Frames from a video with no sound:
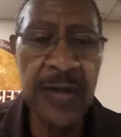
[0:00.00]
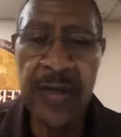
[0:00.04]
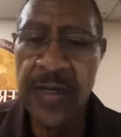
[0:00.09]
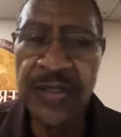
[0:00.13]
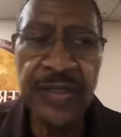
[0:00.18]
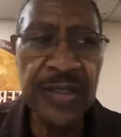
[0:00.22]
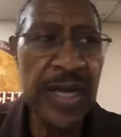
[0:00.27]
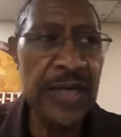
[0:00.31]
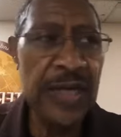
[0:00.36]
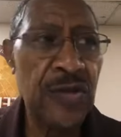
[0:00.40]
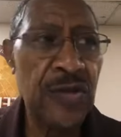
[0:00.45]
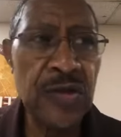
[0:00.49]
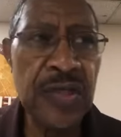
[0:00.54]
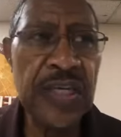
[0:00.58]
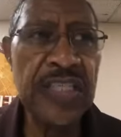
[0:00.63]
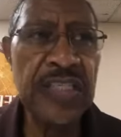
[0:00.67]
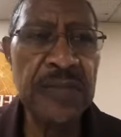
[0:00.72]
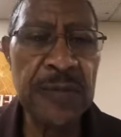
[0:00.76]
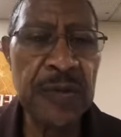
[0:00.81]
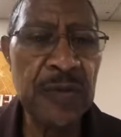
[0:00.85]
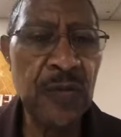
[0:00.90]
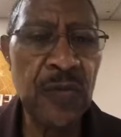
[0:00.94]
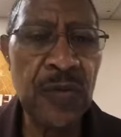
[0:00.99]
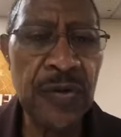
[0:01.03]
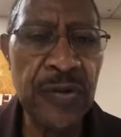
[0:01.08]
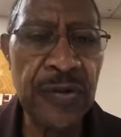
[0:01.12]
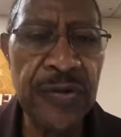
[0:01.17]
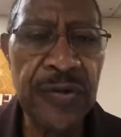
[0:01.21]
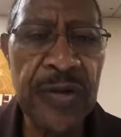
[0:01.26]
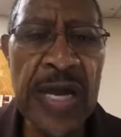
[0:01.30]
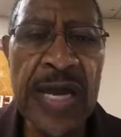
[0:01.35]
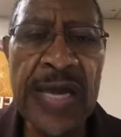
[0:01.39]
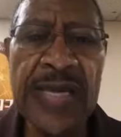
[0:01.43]
It's New Testament
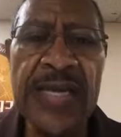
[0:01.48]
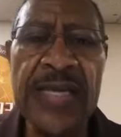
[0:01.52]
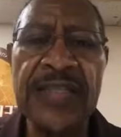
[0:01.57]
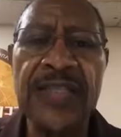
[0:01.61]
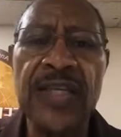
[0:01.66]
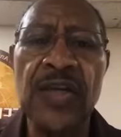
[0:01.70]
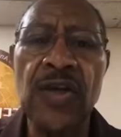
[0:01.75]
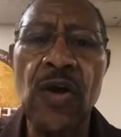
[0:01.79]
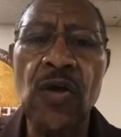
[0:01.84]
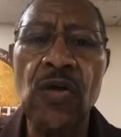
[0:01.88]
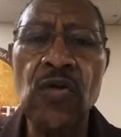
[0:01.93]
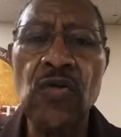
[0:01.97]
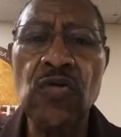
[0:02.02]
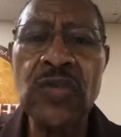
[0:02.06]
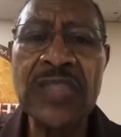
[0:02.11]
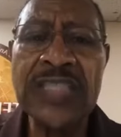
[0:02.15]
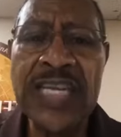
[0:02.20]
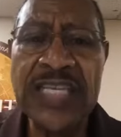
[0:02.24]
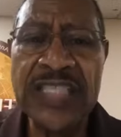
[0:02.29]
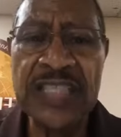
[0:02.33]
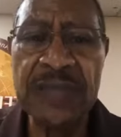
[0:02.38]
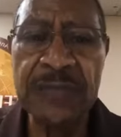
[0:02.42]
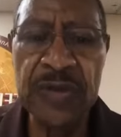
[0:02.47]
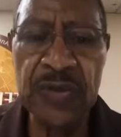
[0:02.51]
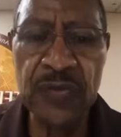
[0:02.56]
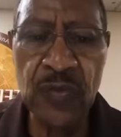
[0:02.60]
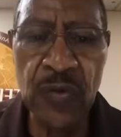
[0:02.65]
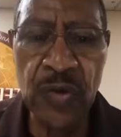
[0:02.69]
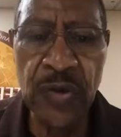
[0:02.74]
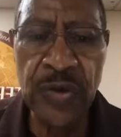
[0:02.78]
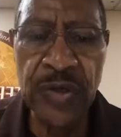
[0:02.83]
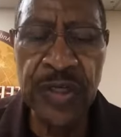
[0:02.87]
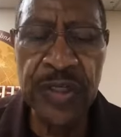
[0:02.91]
word. It's an Old Testament
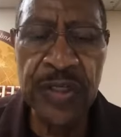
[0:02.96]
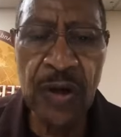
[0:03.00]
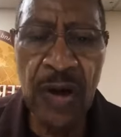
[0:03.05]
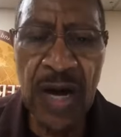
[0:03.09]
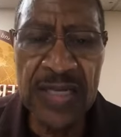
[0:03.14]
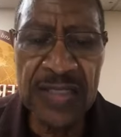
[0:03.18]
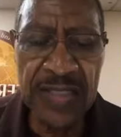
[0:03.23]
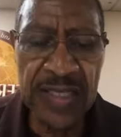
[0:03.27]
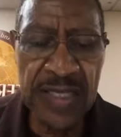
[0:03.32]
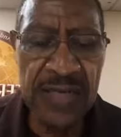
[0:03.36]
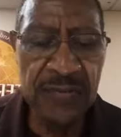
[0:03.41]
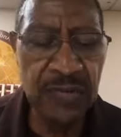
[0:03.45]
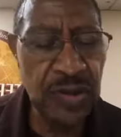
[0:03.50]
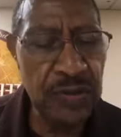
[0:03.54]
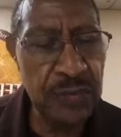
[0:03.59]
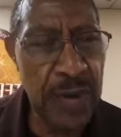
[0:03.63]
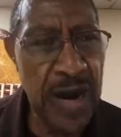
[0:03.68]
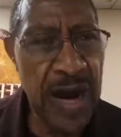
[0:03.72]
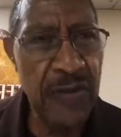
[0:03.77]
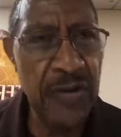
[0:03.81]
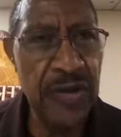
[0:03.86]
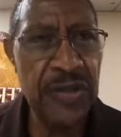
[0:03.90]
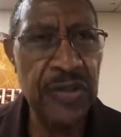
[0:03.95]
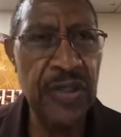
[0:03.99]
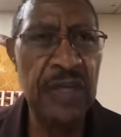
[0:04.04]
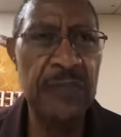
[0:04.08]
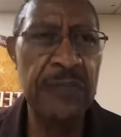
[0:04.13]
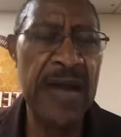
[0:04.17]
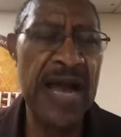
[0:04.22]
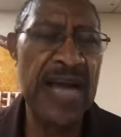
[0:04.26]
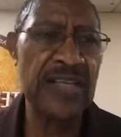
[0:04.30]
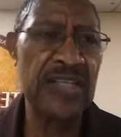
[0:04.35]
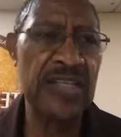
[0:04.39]
word, and God said he was married to the
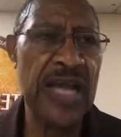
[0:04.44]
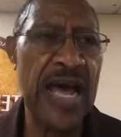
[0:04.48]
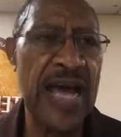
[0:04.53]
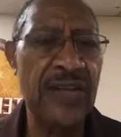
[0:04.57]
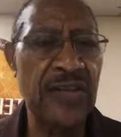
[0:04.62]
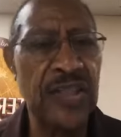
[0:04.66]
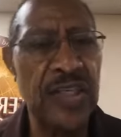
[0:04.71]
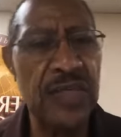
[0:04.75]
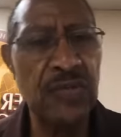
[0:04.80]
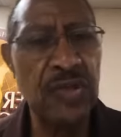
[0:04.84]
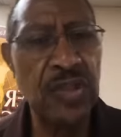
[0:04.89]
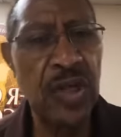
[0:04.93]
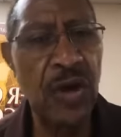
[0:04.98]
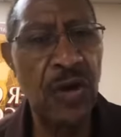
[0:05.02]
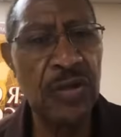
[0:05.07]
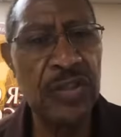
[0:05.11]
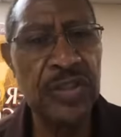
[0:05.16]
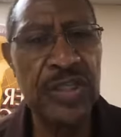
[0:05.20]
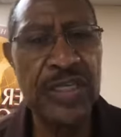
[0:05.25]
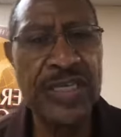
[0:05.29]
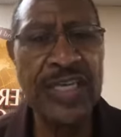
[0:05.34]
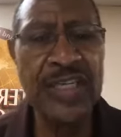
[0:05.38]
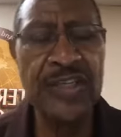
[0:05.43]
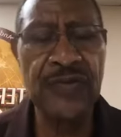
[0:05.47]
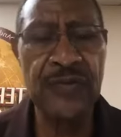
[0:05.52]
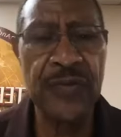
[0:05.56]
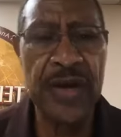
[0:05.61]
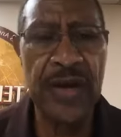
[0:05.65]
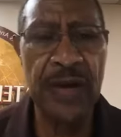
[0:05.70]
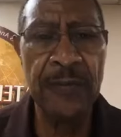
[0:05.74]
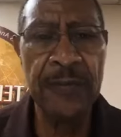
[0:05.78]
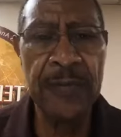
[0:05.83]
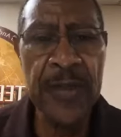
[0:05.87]
backsliders. He was talking to
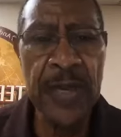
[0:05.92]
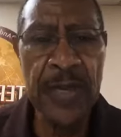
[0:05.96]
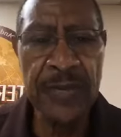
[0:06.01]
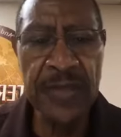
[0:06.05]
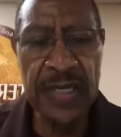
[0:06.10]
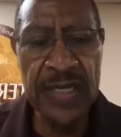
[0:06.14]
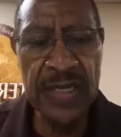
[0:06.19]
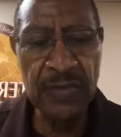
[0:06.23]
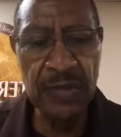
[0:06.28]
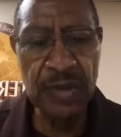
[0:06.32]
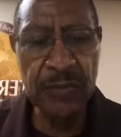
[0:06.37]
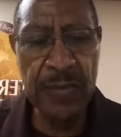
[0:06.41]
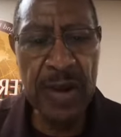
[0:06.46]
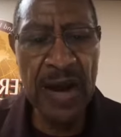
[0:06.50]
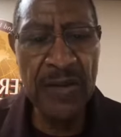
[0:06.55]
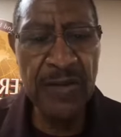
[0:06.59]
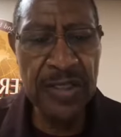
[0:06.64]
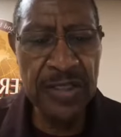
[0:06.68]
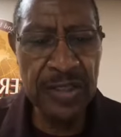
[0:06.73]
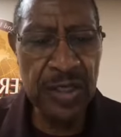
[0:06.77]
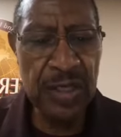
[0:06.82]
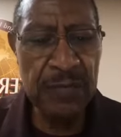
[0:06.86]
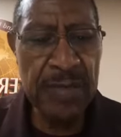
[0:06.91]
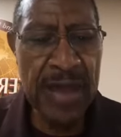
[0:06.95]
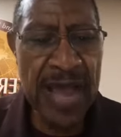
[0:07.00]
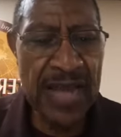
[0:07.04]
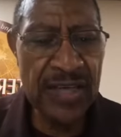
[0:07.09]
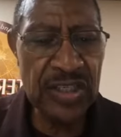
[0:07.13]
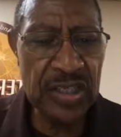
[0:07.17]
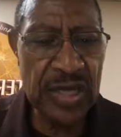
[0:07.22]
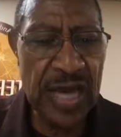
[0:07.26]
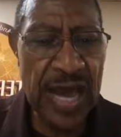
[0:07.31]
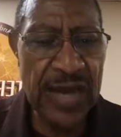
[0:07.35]
Israel, that he was married to the
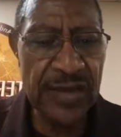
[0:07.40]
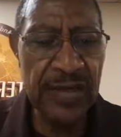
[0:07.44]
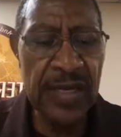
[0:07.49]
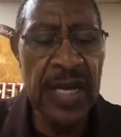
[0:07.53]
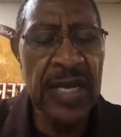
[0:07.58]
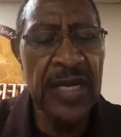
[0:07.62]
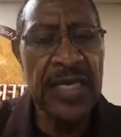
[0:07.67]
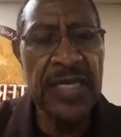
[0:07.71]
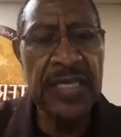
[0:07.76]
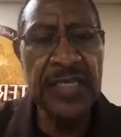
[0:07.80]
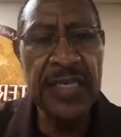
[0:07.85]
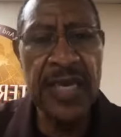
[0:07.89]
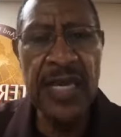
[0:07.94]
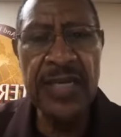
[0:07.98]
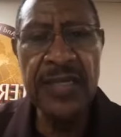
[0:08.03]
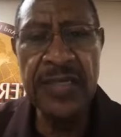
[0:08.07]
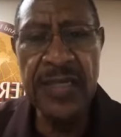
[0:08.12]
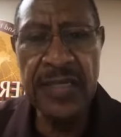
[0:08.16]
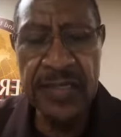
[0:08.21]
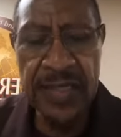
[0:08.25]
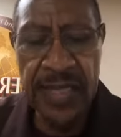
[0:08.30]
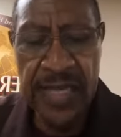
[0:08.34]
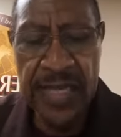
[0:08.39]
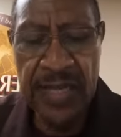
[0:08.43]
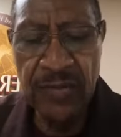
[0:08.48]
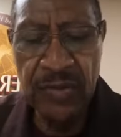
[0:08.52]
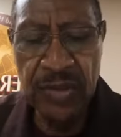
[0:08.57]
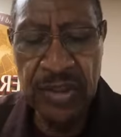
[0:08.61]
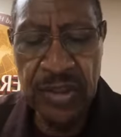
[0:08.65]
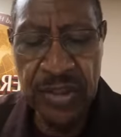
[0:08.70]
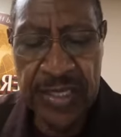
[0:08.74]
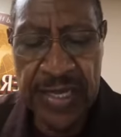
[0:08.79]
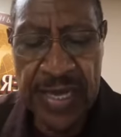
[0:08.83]
backslider. He said that he
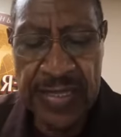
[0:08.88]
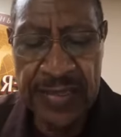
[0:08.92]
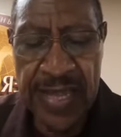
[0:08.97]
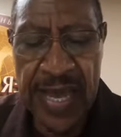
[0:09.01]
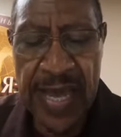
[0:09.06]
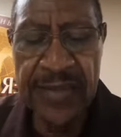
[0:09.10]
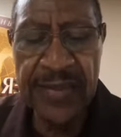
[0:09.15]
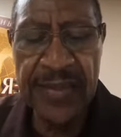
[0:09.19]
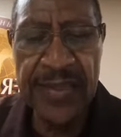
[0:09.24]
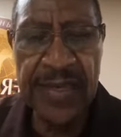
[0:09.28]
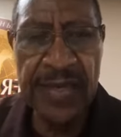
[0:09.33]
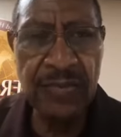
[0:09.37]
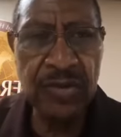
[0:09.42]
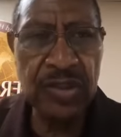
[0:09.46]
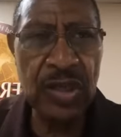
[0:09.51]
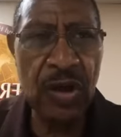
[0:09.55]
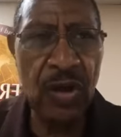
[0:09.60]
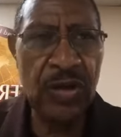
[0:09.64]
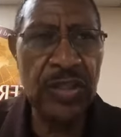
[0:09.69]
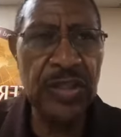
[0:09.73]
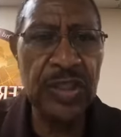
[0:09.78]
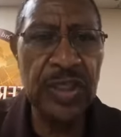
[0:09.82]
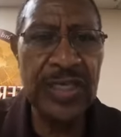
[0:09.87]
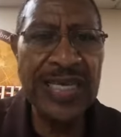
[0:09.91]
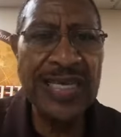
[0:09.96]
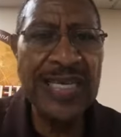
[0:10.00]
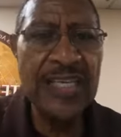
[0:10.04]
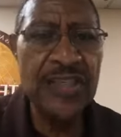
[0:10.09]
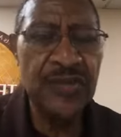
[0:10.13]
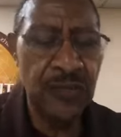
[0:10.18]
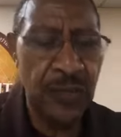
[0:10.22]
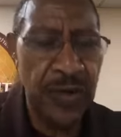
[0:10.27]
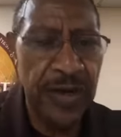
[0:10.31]
was saying that he was talking to
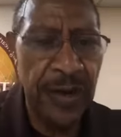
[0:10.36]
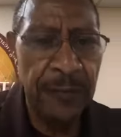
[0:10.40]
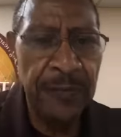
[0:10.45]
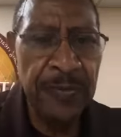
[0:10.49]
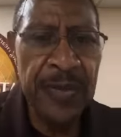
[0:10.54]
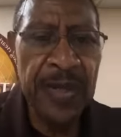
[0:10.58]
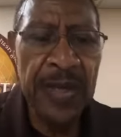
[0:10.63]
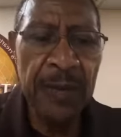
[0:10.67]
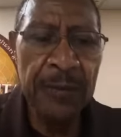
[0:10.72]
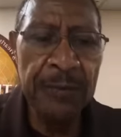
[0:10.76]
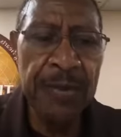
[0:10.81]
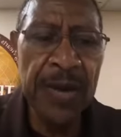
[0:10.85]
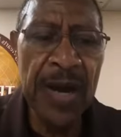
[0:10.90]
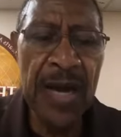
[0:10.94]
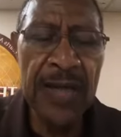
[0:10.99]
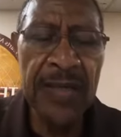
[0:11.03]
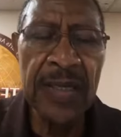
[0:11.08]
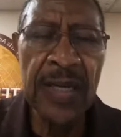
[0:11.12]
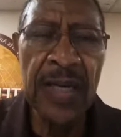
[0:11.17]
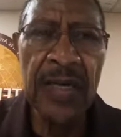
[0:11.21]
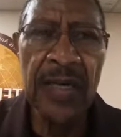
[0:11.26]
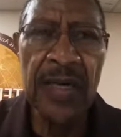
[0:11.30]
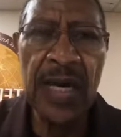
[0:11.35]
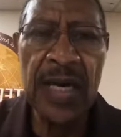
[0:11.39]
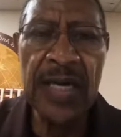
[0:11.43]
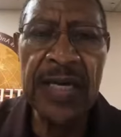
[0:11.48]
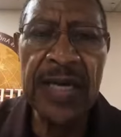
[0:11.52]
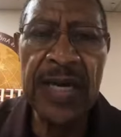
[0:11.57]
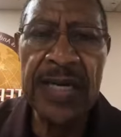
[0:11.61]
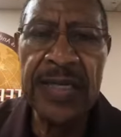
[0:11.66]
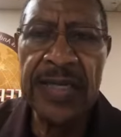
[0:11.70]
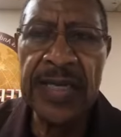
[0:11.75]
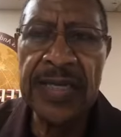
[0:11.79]
Israel, but
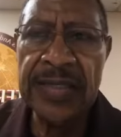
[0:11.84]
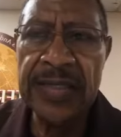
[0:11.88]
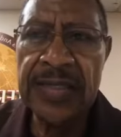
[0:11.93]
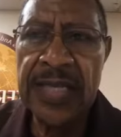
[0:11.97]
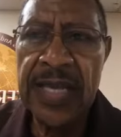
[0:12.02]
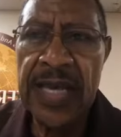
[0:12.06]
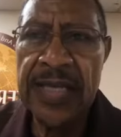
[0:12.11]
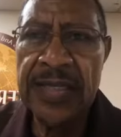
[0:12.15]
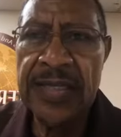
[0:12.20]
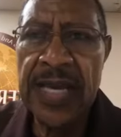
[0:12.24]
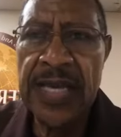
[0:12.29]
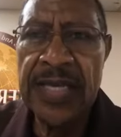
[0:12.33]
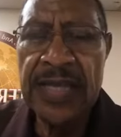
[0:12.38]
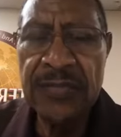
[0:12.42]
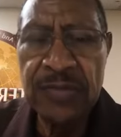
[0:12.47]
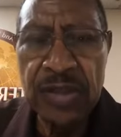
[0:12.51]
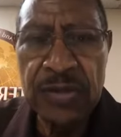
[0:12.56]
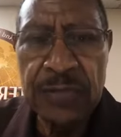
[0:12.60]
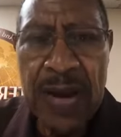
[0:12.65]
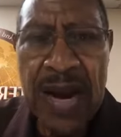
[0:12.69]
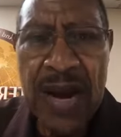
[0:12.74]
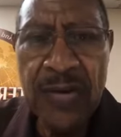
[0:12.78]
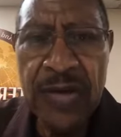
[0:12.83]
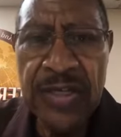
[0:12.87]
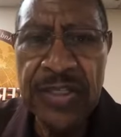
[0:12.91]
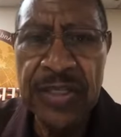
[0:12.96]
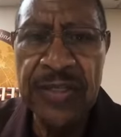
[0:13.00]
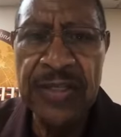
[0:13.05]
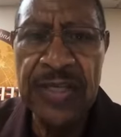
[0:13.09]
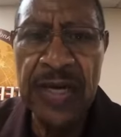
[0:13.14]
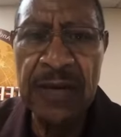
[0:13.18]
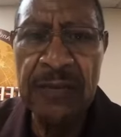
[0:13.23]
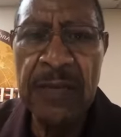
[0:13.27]
and said that he was married
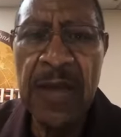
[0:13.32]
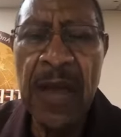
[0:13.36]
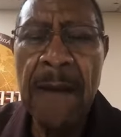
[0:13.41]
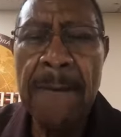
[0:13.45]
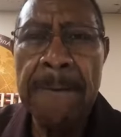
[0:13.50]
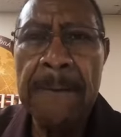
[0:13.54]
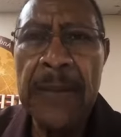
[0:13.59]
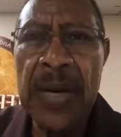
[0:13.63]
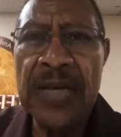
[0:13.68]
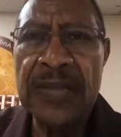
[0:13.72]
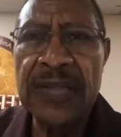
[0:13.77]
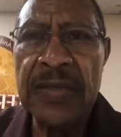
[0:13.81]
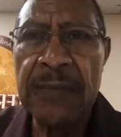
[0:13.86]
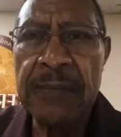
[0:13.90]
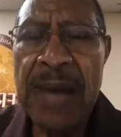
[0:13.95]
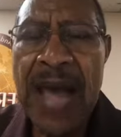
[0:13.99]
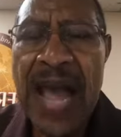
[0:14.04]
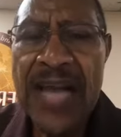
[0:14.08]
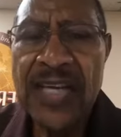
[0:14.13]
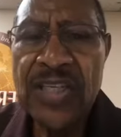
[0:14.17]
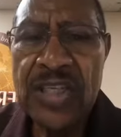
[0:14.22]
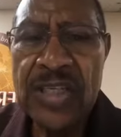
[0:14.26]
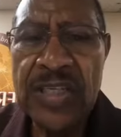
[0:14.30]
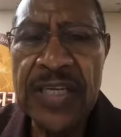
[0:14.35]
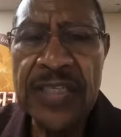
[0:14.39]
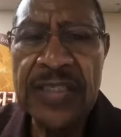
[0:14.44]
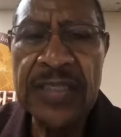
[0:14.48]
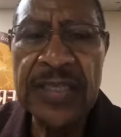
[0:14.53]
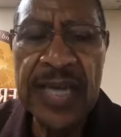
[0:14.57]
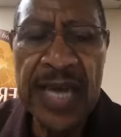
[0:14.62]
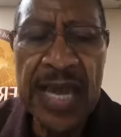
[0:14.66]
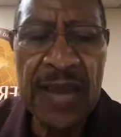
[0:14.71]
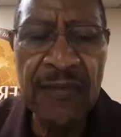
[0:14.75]
to them, but the
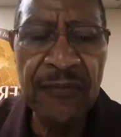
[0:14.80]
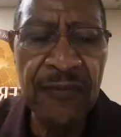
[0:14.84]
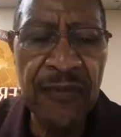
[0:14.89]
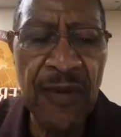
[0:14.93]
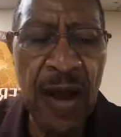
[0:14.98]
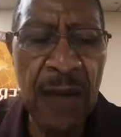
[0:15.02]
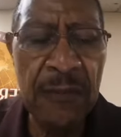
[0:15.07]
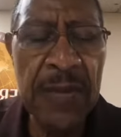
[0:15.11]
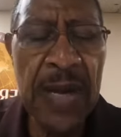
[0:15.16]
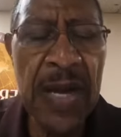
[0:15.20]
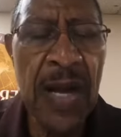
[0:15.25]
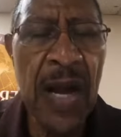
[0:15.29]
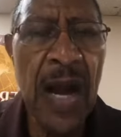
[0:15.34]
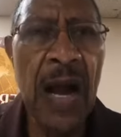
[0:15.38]
backslidden came from